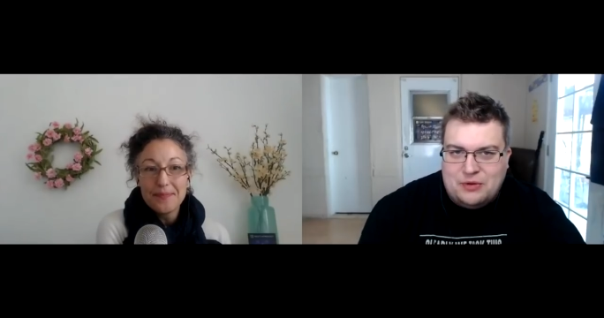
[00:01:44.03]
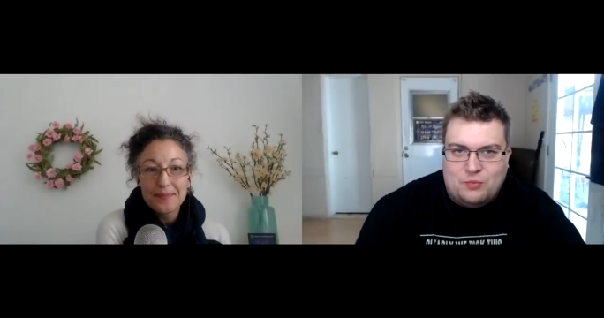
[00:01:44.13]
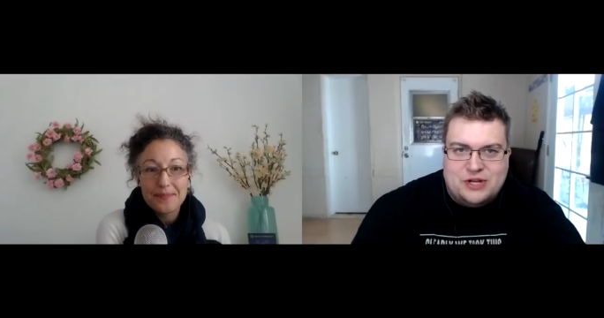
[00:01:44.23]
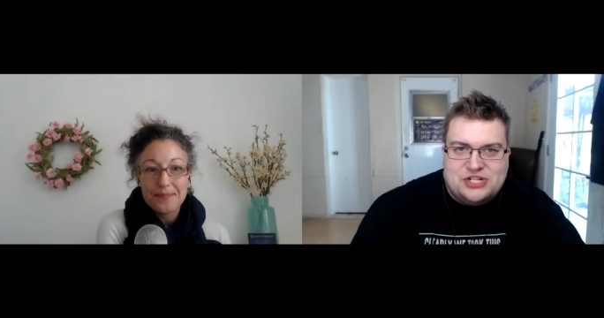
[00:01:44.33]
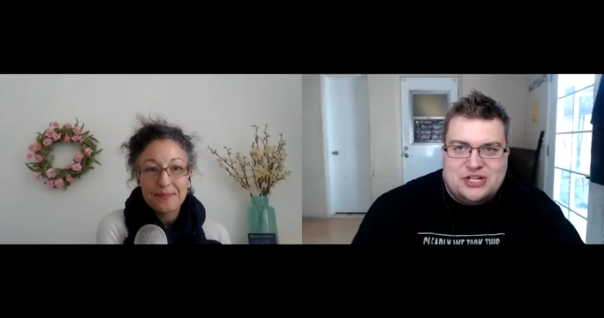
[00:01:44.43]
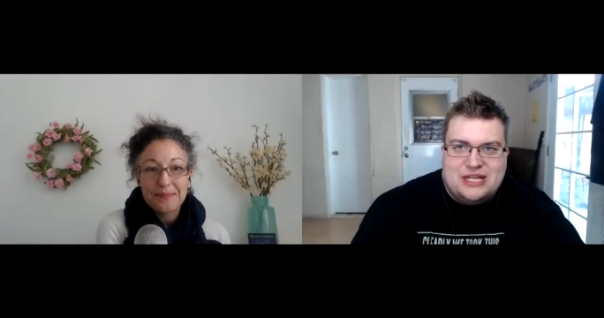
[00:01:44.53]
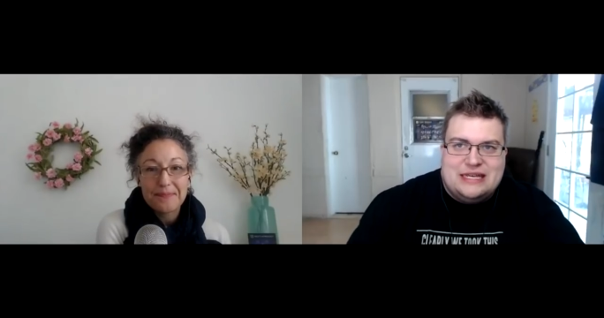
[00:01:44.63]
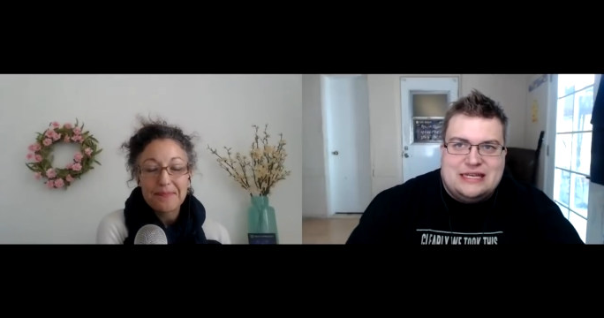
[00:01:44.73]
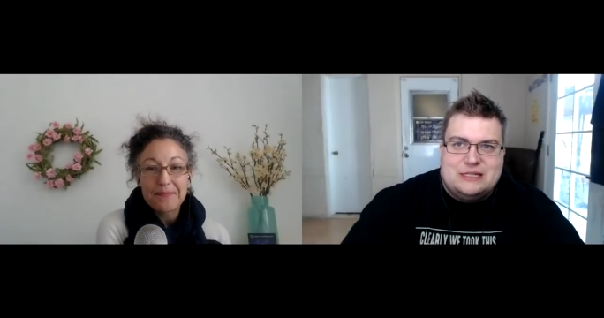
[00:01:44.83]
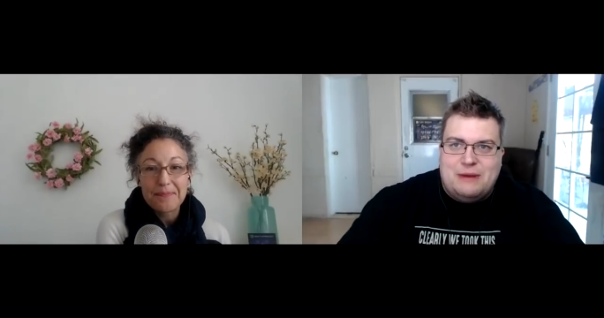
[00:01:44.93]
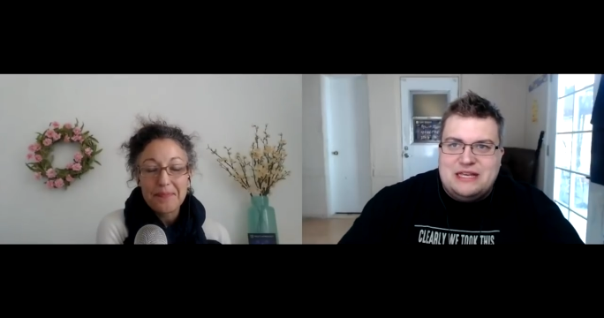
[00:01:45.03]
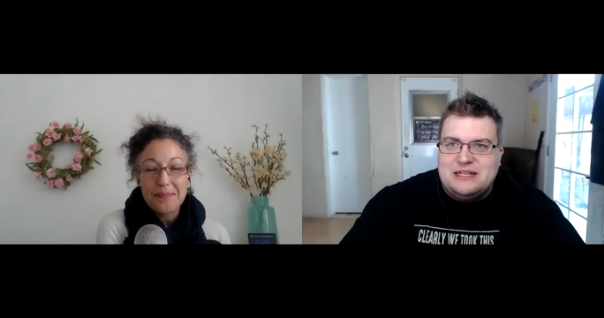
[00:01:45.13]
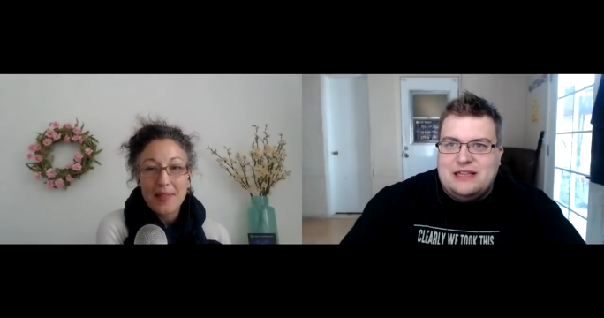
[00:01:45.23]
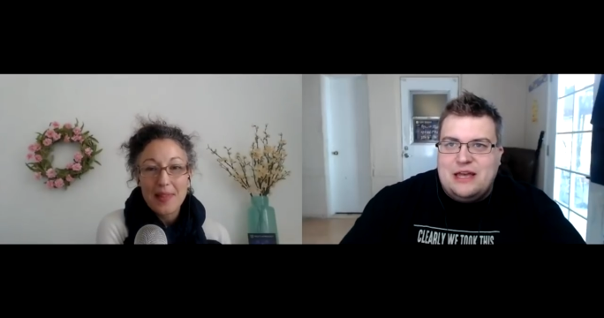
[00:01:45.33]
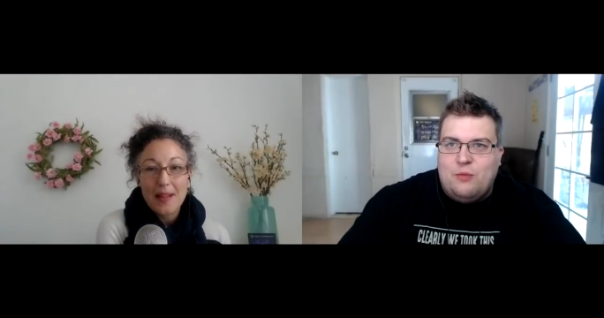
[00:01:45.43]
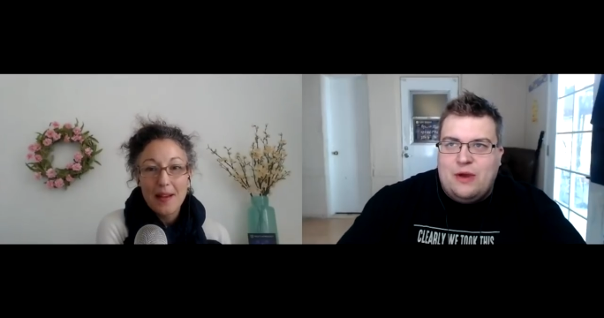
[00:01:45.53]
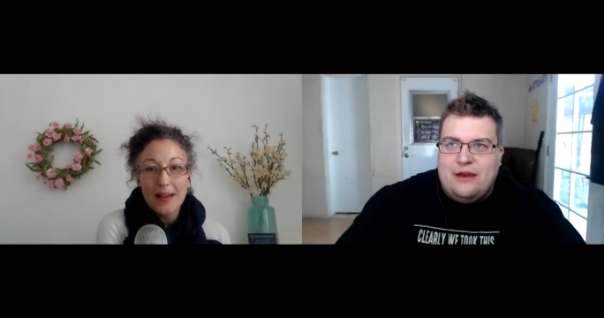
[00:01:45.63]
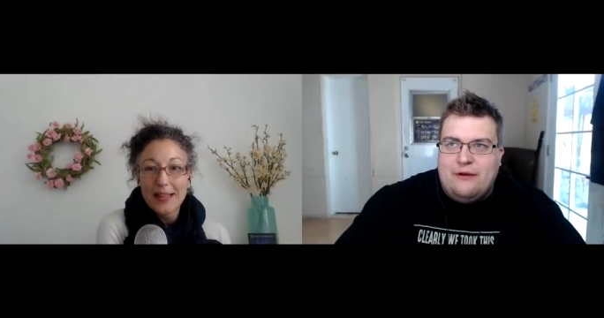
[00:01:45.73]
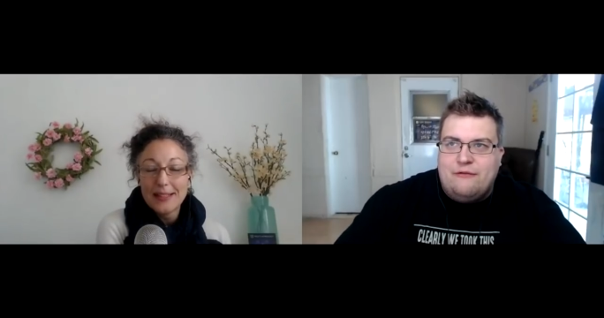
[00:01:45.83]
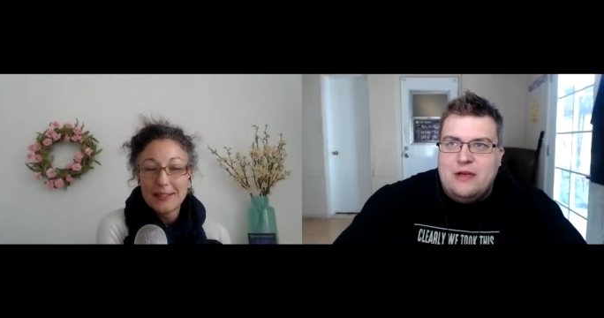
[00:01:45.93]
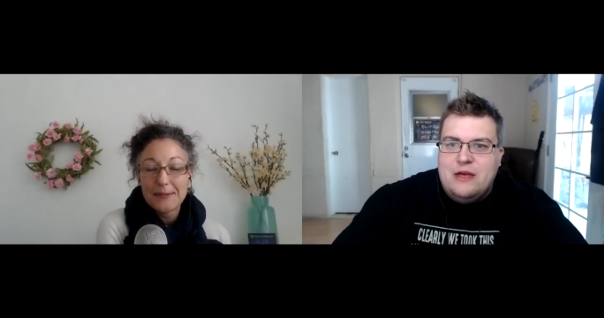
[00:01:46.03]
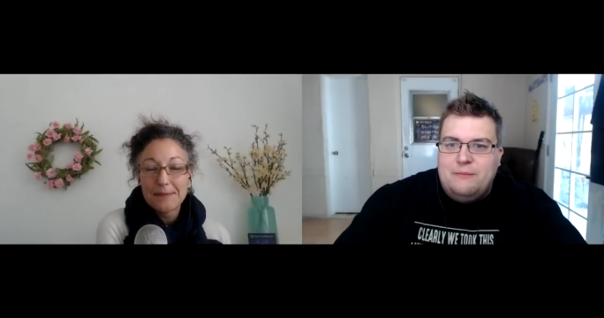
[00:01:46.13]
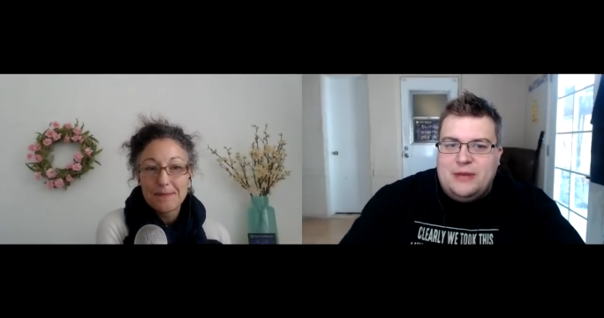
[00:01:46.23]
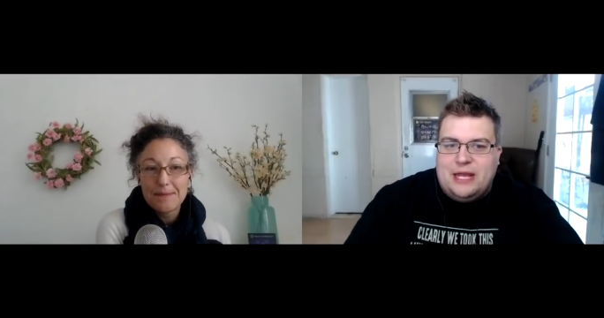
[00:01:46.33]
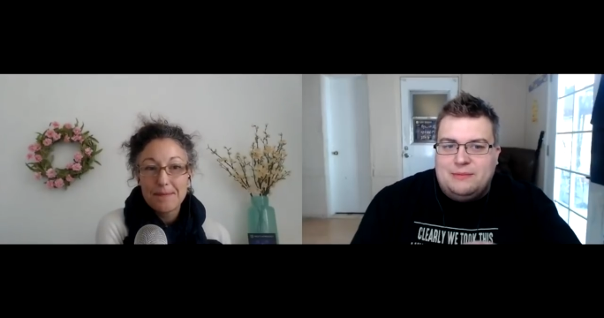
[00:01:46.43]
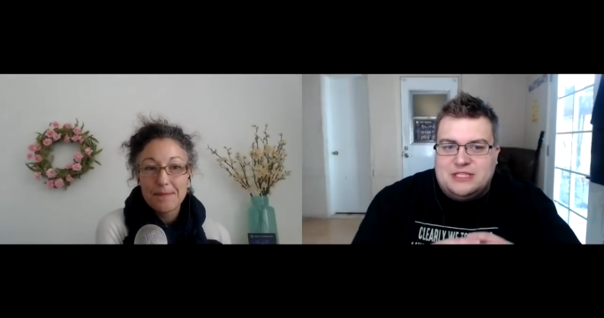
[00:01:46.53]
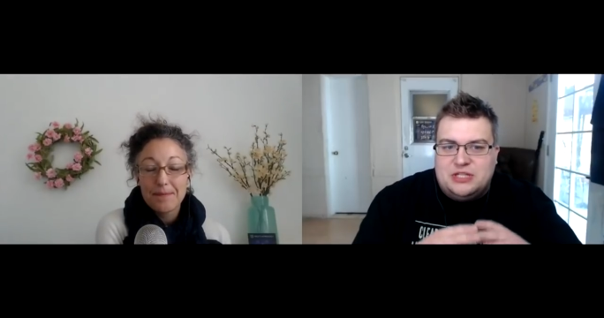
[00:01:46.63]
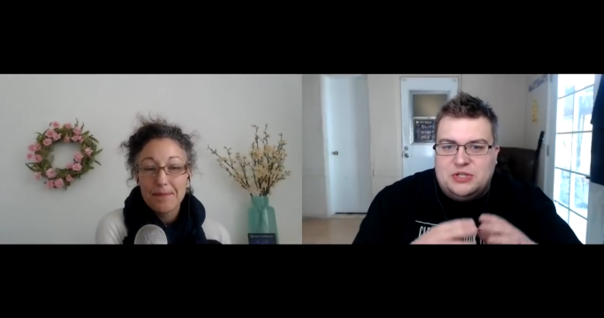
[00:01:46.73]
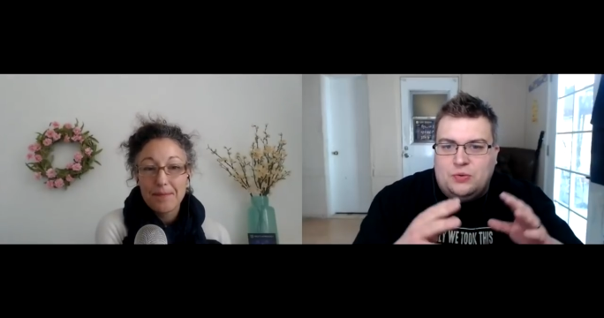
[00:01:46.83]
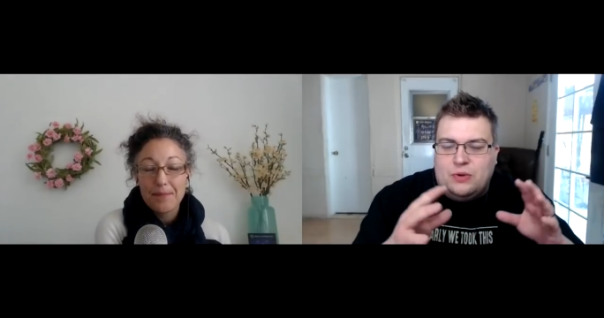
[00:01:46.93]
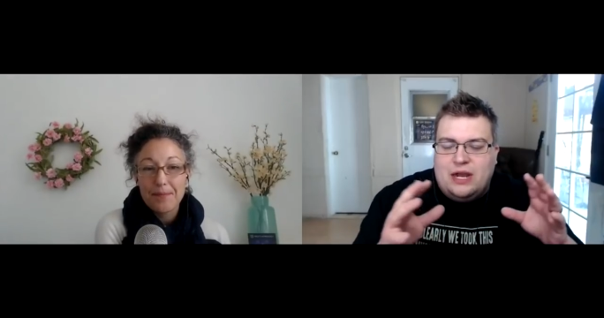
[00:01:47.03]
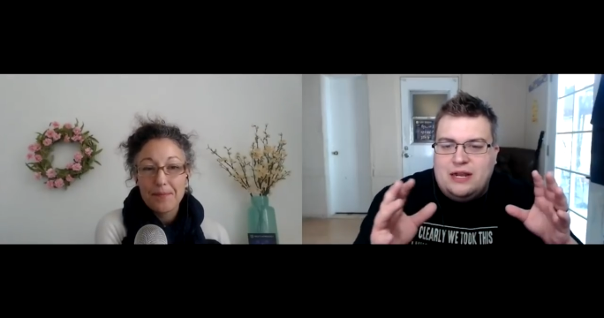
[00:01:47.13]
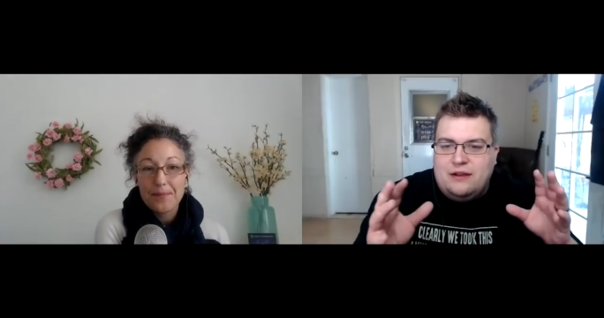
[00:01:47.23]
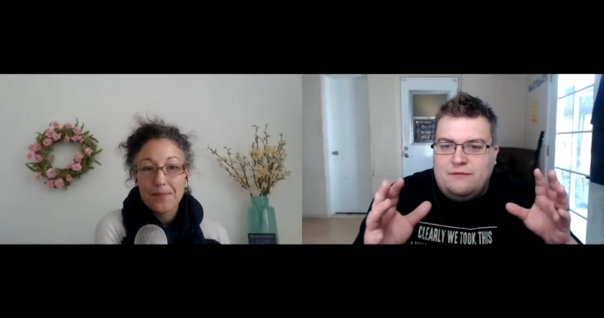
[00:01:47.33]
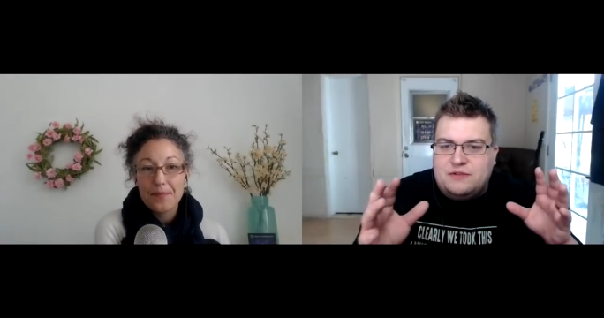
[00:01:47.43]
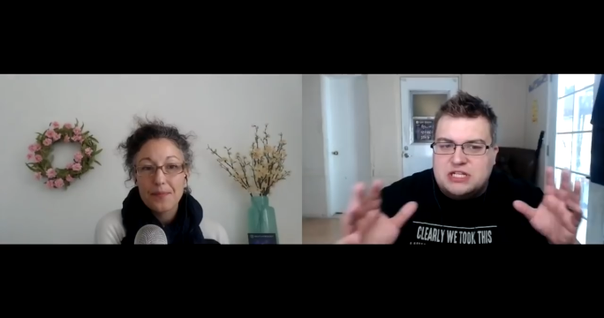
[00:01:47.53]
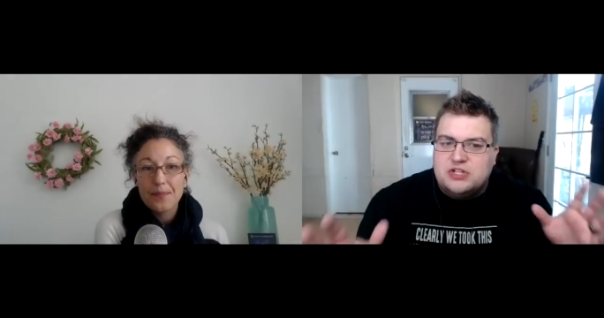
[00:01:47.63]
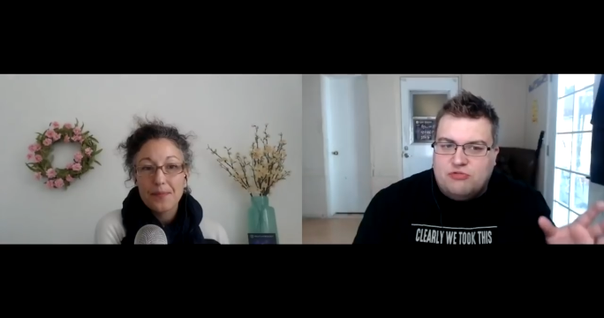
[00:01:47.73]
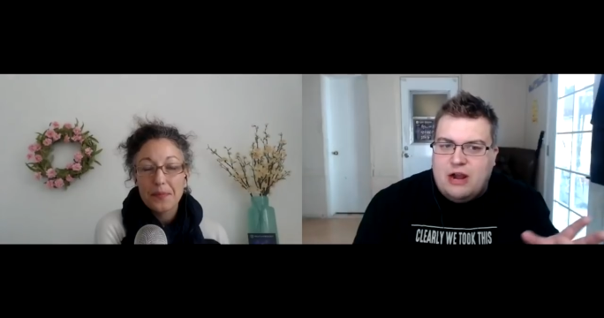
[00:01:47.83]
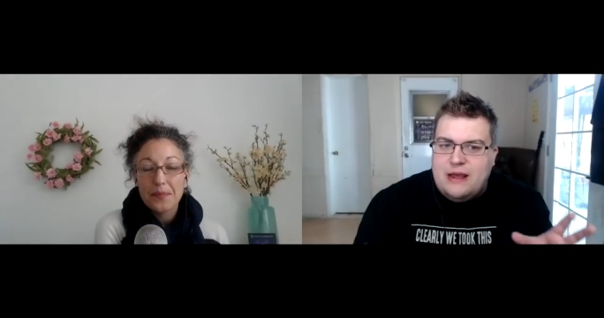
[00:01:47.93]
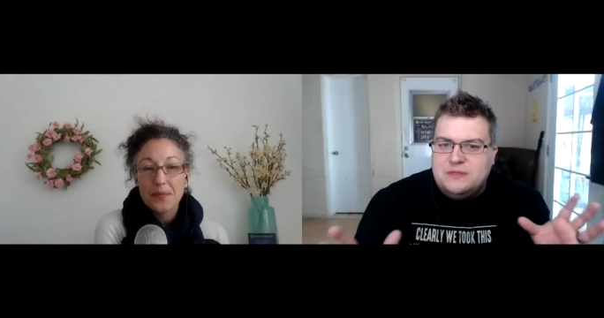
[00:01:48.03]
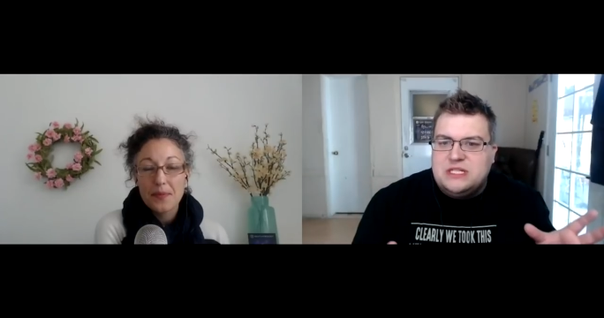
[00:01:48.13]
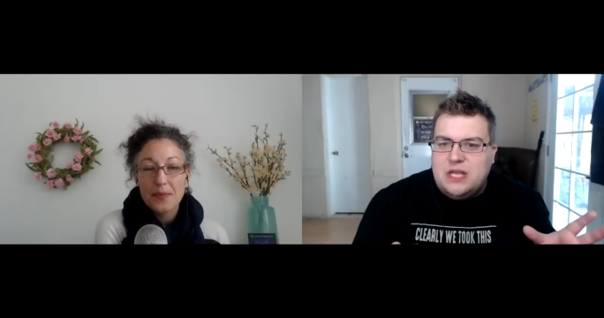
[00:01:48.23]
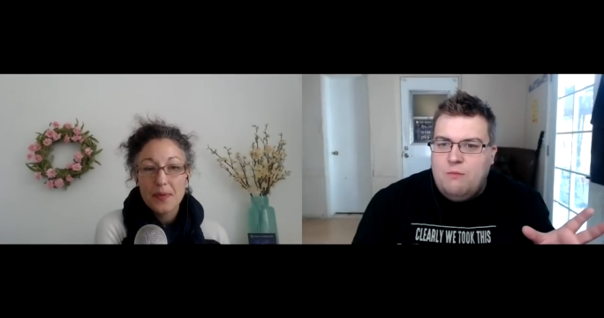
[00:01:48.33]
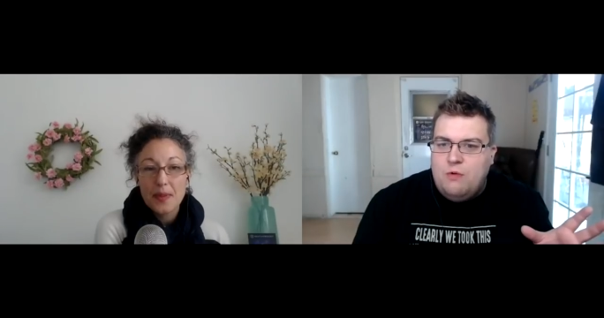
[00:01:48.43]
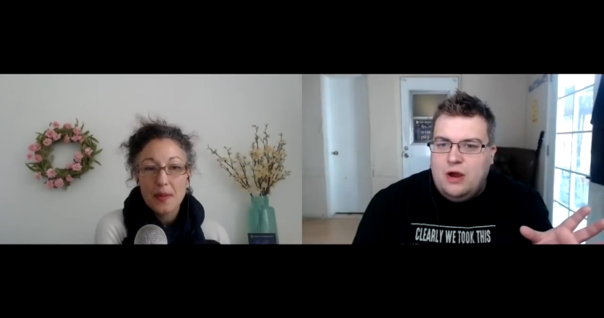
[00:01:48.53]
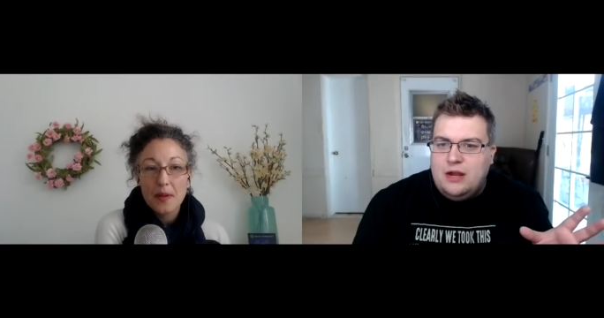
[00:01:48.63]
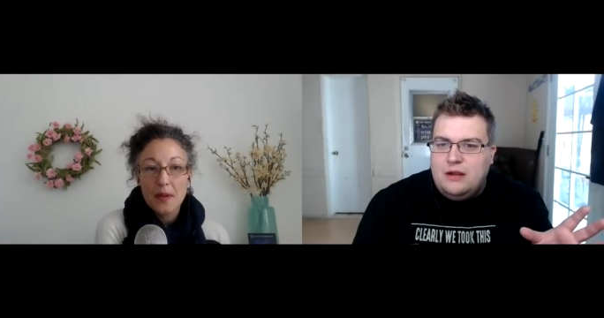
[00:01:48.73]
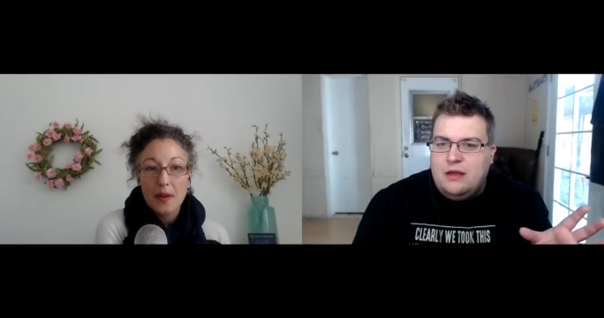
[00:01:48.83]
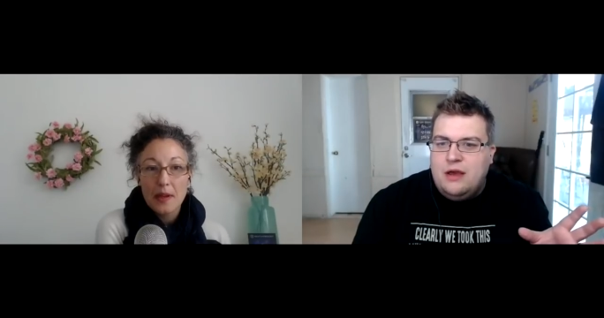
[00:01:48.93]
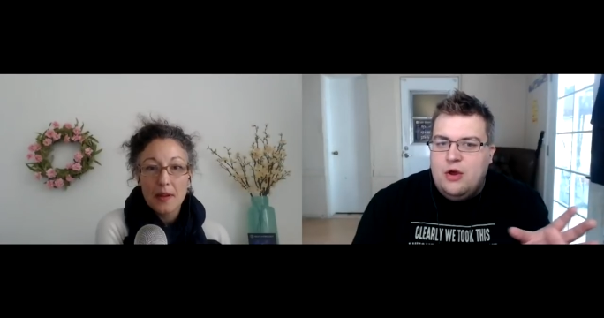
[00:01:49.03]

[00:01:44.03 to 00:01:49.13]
Speaker 1: which is basically a way of being able to kind of describe someone